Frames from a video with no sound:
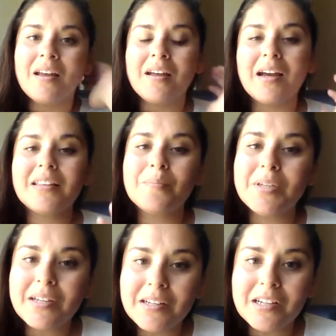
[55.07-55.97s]
At the
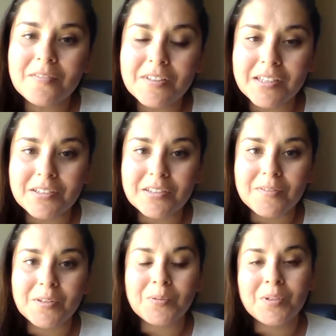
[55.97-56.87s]
beginning of the
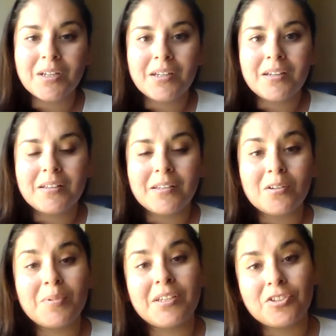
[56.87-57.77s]
interview, there will
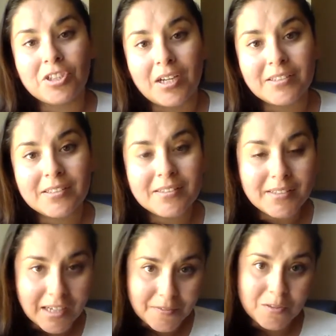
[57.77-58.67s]
be introductions,
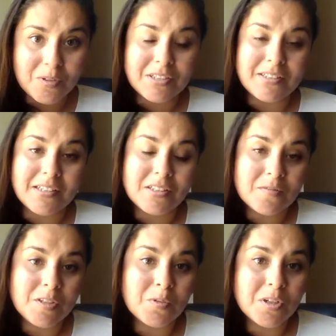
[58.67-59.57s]
after which the
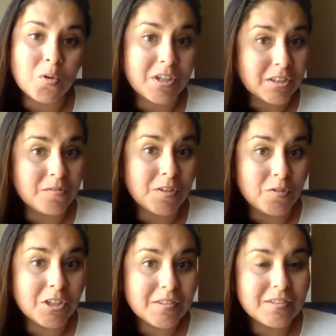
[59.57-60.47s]
interviewer or
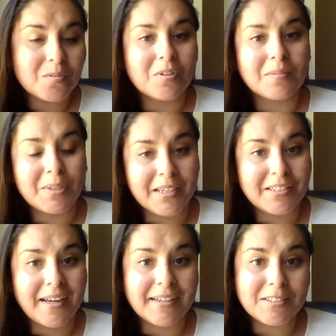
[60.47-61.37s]
interviewers will begin
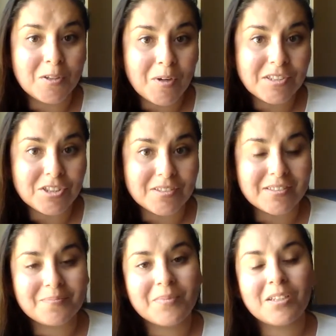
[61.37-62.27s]
to ask you questions.
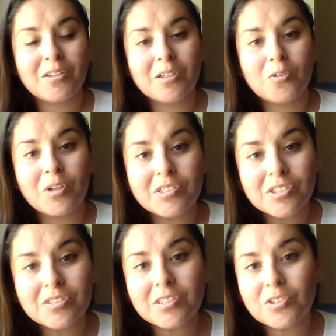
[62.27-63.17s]

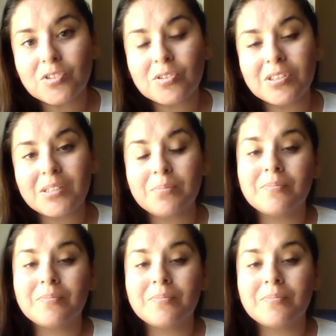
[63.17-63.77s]
Questions are usually